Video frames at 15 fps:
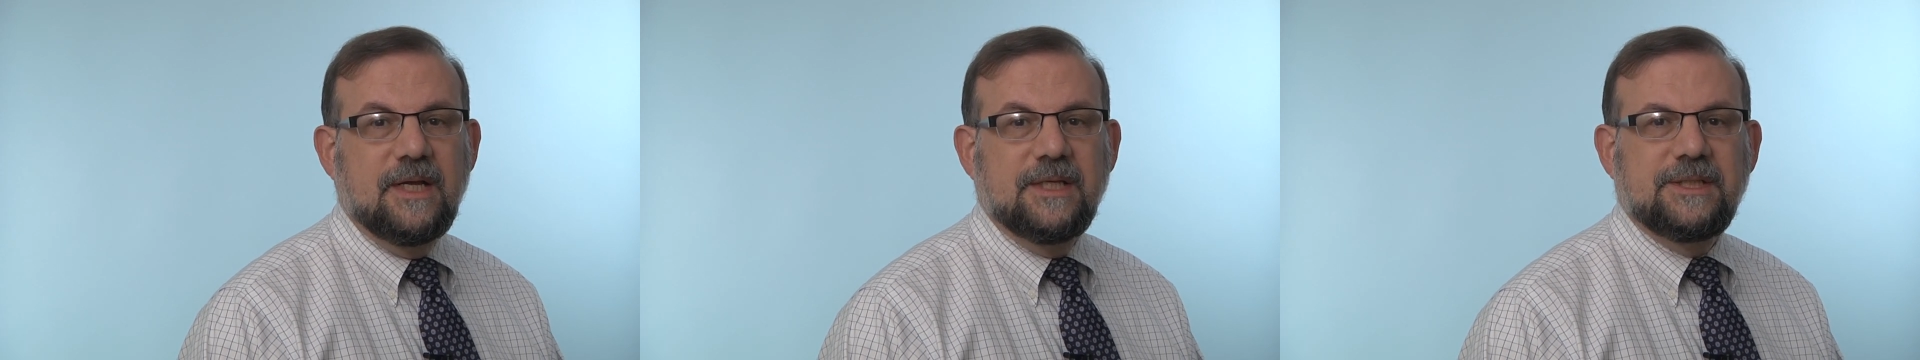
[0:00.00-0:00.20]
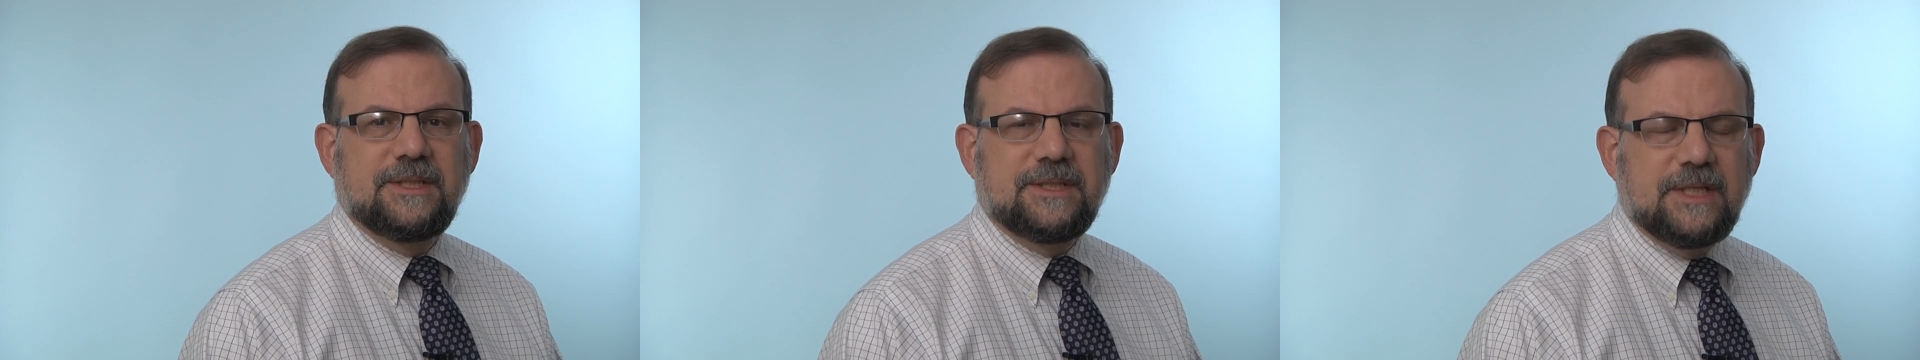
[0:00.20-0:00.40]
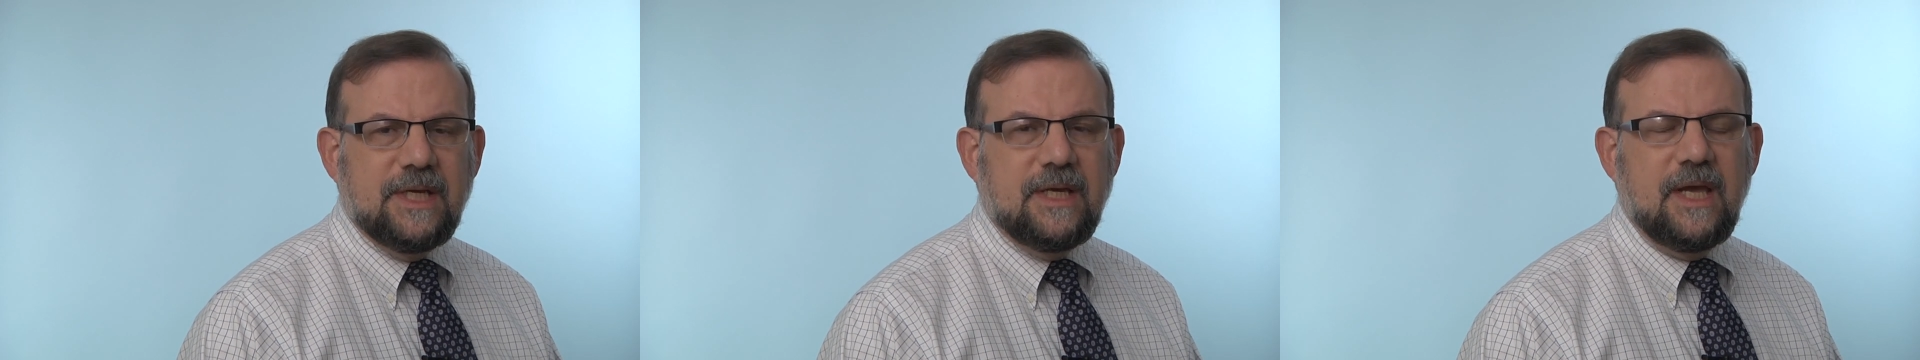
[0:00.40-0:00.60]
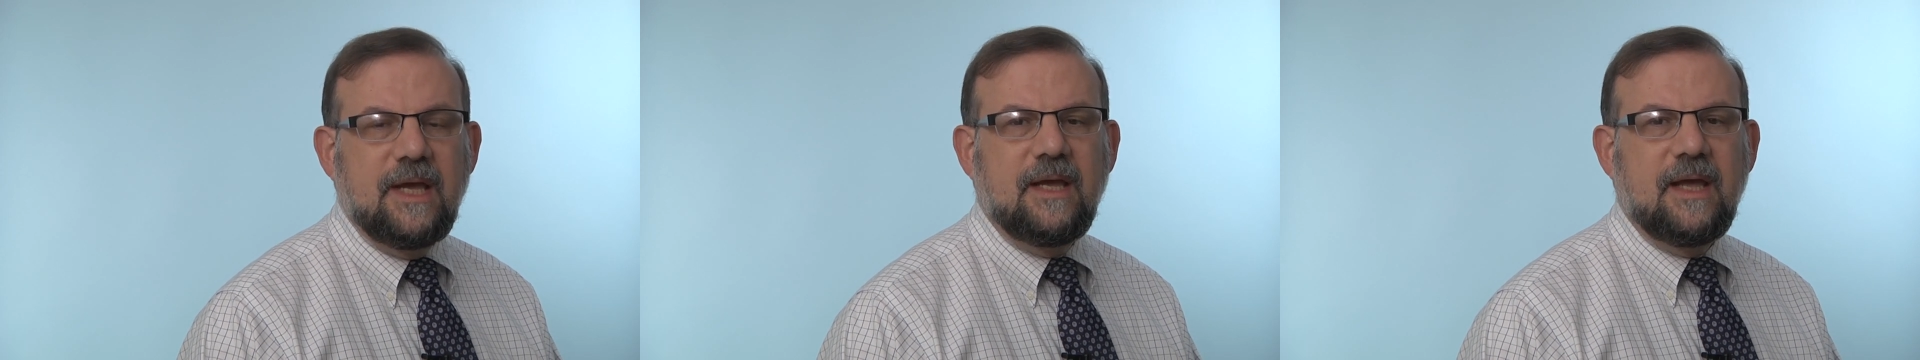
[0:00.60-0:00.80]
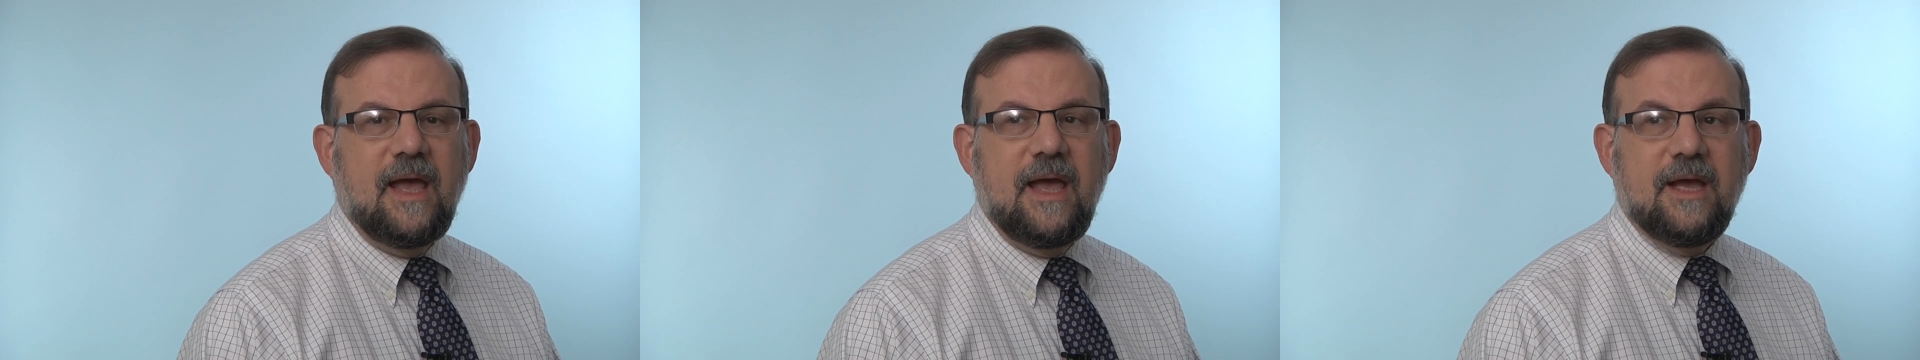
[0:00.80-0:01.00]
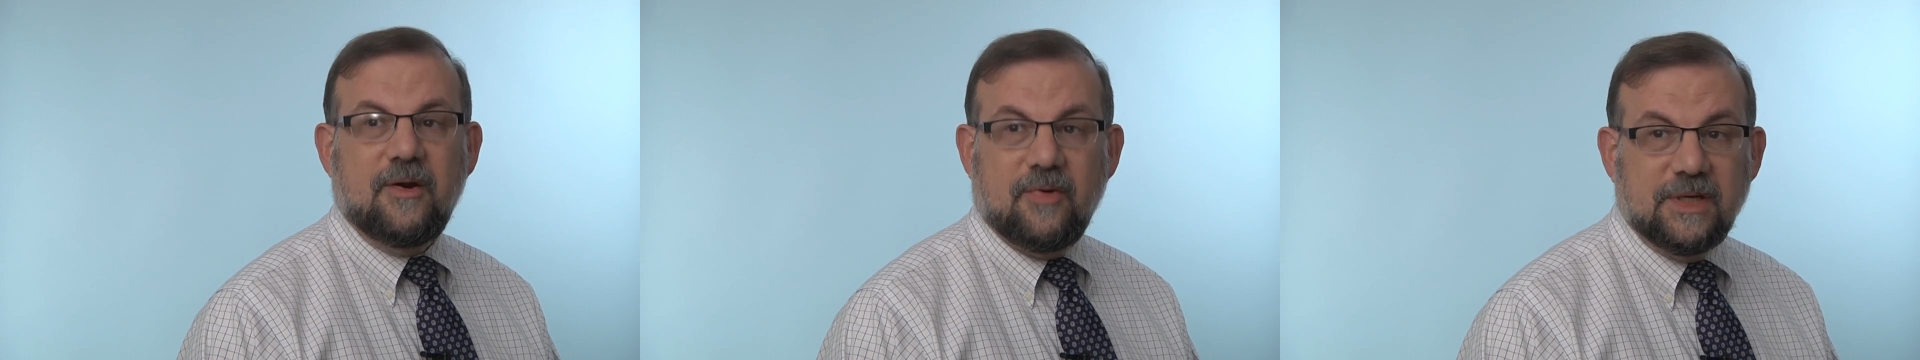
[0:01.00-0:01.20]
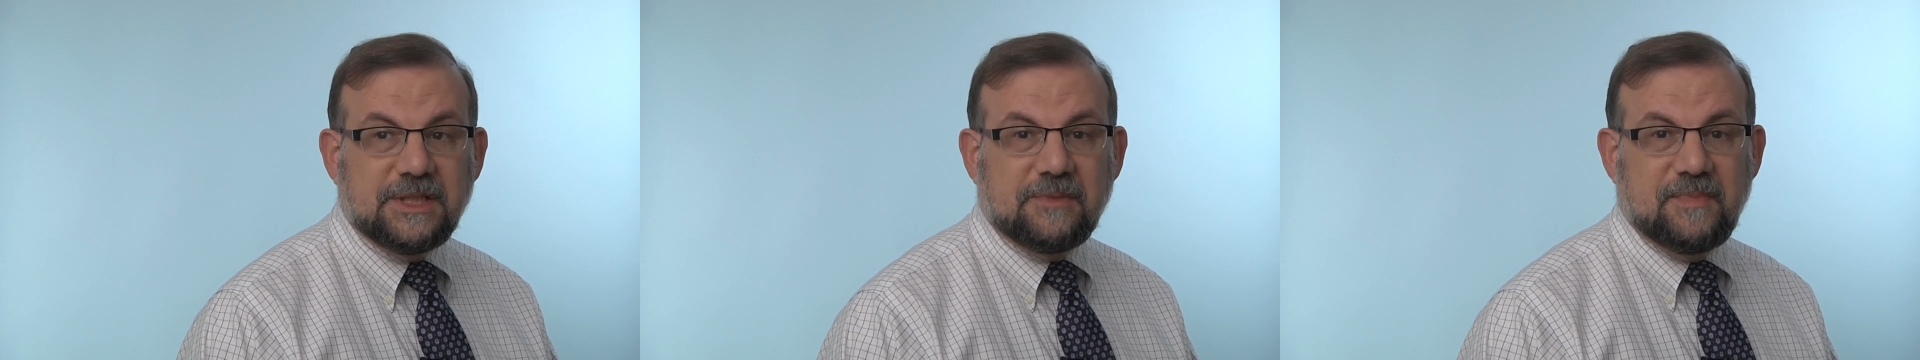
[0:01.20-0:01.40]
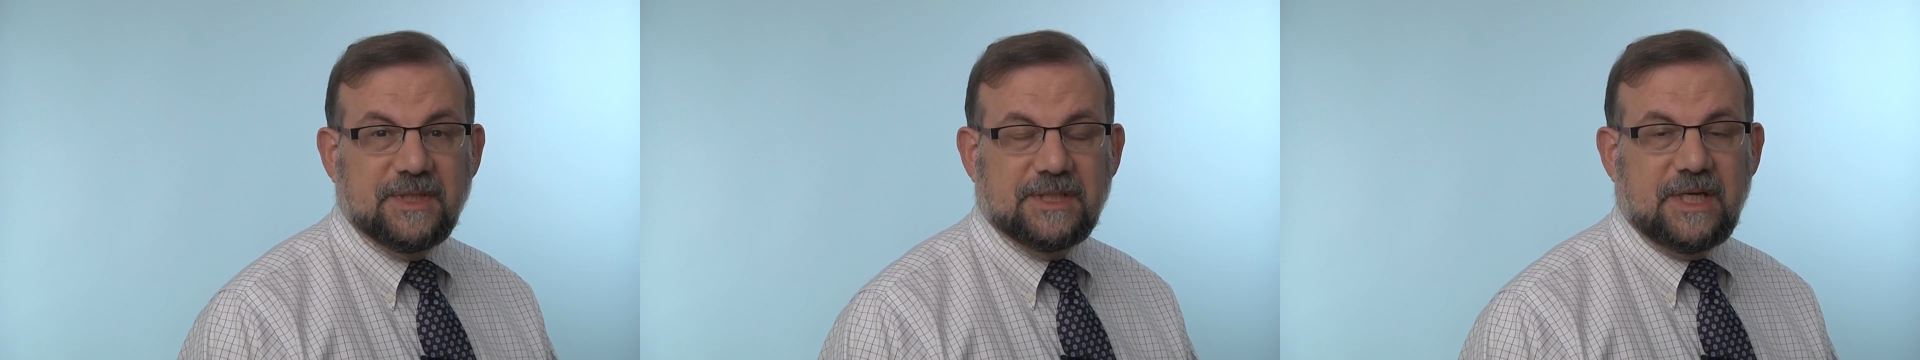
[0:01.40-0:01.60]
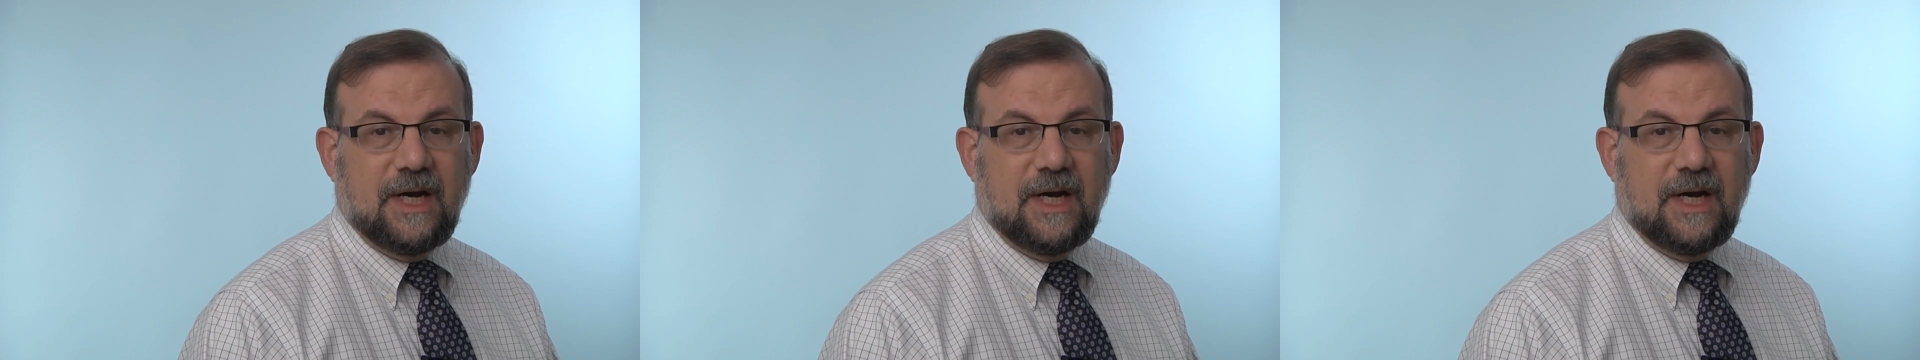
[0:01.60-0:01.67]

singing a Christmas